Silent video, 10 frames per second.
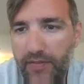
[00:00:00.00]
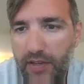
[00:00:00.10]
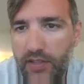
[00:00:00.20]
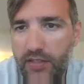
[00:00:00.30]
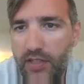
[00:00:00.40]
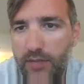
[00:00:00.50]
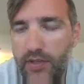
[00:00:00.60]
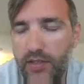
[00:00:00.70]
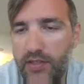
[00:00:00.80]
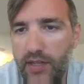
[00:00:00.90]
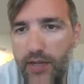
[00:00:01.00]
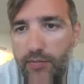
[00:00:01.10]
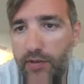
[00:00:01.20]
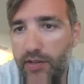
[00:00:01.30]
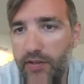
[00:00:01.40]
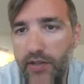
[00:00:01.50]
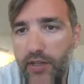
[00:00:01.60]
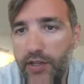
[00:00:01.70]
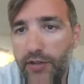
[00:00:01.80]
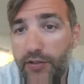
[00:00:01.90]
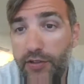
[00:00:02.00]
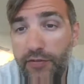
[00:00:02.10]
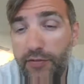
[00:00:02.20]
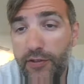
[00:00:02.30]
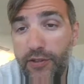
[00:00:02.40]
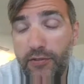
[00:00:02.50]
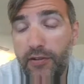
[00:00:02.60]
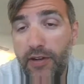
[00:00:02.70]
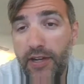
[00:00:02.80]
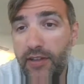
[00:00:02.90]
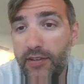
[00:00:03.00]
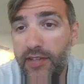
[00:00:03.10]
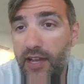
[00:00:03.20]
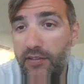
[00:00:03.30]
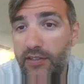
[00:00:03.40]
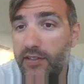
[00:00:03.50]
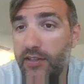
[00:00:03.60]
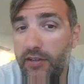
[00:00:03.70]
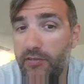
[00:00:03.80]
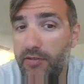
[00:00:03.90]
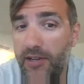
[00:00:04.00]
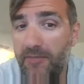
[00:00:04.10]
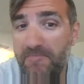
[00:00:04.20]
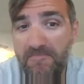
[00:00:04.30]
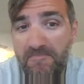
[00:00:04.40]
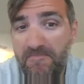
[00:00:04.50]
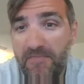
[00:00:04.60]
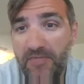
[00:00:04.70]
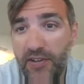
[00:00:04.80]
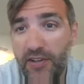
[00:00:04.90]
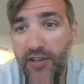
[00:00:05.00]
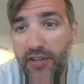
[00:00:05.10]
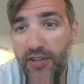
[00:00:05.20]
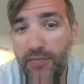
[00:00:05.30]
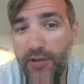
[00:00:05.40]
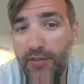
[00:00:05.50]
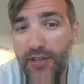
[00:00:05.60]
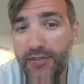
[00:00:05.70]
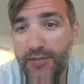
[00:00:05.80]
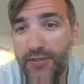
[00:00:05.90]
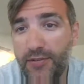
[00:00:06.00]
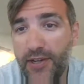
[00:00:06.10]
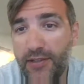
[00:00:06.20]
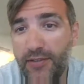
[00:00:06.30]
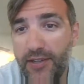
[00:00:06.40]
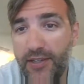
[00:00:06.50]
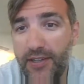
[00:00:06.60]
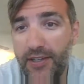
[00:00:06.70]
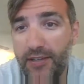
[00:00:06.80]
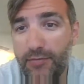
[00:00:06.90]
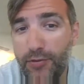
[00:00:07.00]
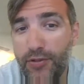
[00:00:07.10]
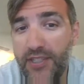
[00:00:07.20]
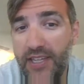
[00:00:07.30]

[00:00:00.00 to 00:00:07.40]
You just type it in the sidebar. You're 2 for 2 already there, Talon. So very good. You got both answers correct on the roots